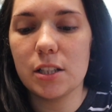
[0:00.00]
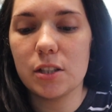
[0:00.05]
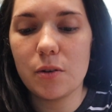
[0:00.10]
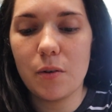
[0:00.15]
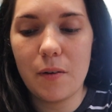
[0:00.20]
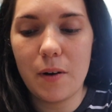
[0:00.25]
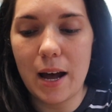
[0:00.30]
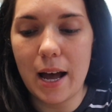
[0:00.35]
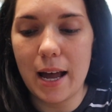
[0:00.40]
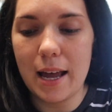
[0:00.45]

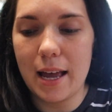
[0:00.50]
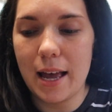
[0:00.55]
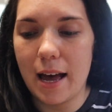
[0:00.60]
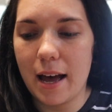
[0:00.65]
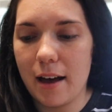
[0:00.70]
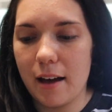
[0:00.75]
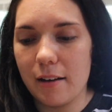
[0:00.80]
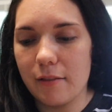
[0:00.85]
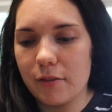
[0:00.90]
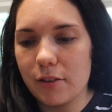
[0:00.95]
So I
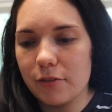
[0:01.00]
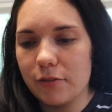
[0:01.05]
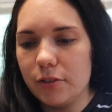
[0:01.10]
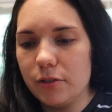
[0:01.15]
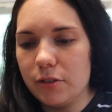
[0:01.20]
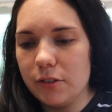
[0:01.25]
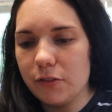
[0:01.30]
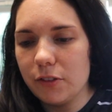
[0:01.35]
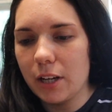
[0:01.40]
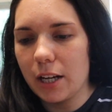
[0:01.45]
have a
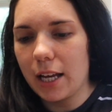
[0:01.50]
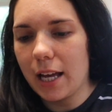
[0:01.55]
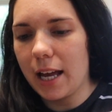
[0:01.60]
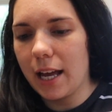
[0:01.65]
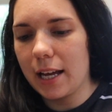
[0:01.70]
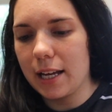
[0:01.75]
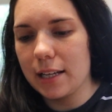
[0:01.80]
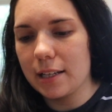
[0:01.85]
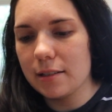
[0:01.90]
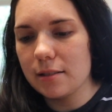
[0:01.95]
few different
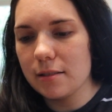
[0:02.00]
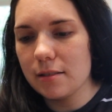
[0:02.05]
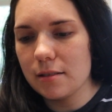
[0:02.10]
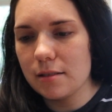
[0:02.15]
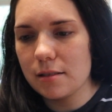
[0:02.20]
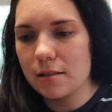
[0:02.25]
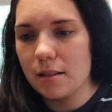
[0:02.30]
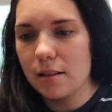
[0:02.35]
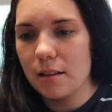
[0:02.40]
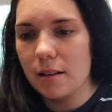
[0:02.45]

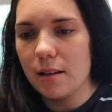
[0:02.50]
kinds.